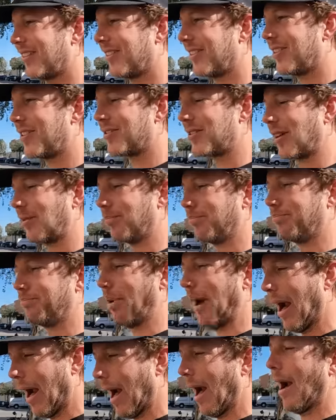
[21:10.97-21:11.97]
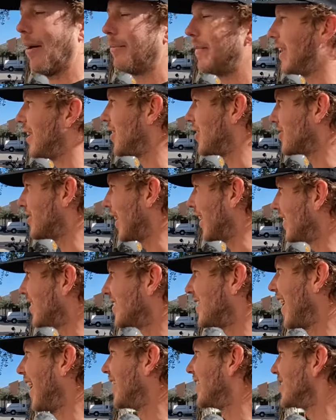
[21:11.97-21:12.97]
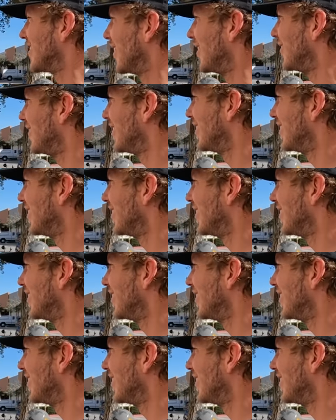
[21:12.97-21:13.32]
you're just like, Bap, and it just like stands up.